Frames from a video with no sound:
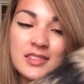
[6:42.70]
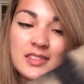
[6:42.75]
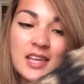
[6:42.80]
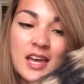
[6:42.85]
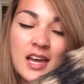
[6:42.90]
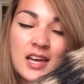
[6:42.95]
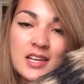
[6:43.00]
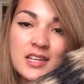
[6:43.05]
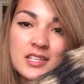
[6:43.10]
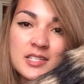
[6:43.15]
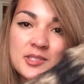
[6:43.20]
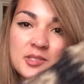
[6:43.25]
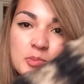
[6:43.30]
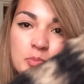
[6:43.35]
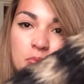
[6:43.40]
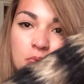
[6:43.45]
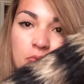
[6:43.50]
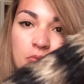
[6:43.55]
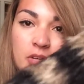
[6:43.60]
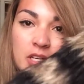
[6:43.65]
that is
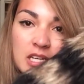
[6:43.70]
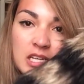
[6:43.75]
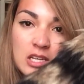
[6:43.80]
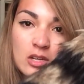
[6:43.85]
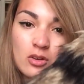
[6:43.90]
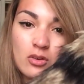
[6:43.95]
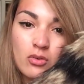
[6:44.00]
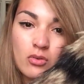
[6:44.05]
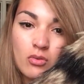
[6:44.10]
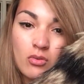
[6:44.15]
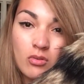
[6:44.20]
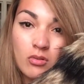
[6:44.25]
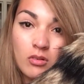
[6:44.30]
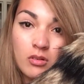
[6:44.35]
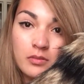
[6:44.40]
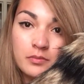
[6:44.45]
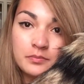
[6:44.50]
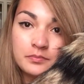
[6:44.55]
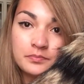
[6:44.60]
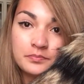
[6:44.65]
pretty
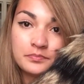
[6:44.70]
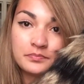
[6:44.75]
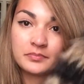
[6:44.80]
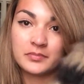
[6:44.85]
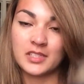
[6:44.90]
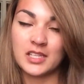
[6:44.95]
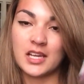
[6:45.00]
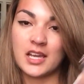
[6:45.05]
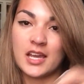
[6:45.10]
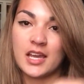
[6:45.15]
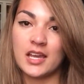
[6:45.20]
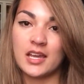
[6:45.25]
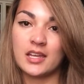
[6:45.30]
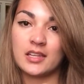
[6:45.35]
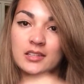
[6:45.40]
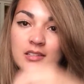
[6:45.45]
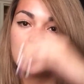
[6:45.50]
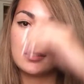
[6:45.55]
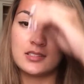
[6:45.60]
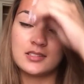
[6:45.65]
cool.
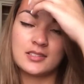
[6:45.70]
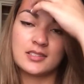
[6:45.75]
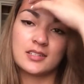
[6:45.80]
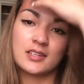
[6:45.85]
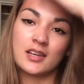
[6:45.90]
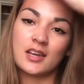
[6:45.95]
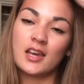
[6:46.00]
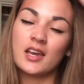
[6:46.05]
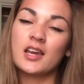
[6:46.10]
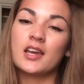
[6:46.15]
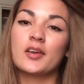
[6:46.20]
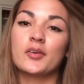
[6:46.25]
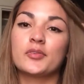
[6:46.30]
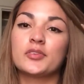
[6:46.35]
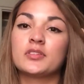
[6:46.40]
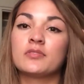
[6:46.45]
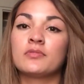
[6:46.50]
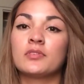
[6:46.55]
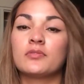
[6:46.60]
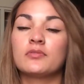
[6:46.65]
And it
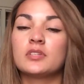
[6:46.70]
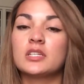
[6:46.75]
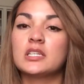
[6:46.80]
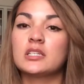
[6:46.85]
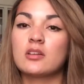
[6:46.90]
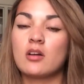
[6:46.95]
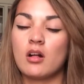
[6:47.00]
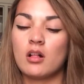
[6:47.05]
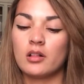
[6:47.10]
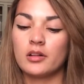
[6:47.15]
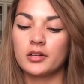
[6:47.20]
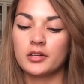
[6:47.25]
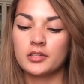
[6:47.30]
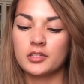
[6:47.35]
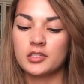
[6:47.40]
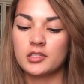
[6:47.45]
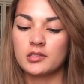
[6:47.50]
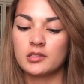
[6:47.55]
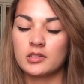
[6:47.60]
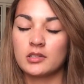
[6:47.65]
was
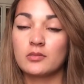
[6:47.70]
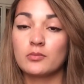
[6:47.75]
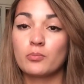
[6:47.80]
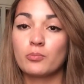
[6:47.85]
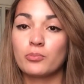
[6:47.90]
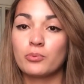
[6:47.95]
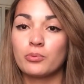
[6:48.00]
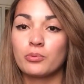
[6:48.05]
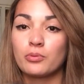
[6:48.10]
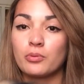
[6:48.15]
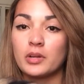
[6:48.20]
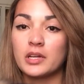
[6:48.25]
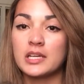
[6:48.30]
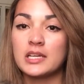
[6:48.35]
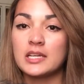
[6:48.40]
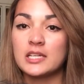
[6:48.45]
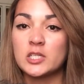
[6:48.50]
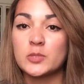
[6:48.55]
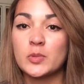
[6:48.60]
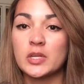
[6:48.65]
$15,
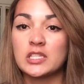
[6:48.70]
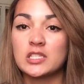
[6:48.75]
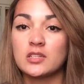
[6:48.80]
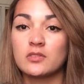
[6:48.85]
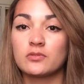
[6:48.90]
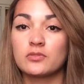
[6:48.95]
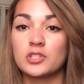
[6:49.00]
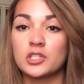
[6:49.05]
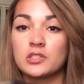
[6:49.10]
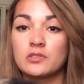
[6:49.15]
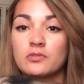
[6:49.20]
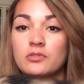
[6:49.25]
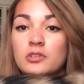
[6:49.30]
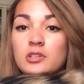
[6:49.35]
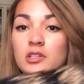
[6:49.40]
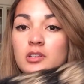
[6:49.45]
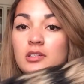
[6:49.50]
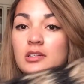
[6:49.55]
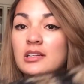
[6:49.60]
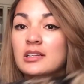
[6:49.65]
pretty expensive just
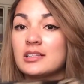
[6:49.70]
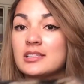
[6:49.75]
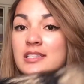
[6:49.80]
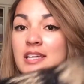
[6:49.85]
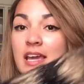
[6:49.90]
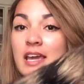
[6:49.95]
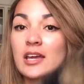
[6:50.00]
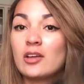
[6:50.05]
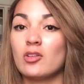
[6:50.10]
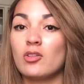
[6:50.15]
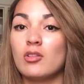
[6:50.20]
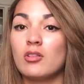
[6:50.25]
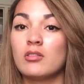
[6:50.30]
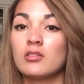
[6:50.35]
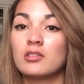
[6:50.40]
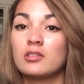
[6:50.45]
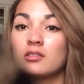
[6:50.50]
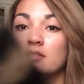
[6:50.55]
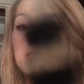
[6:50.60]
for a tail.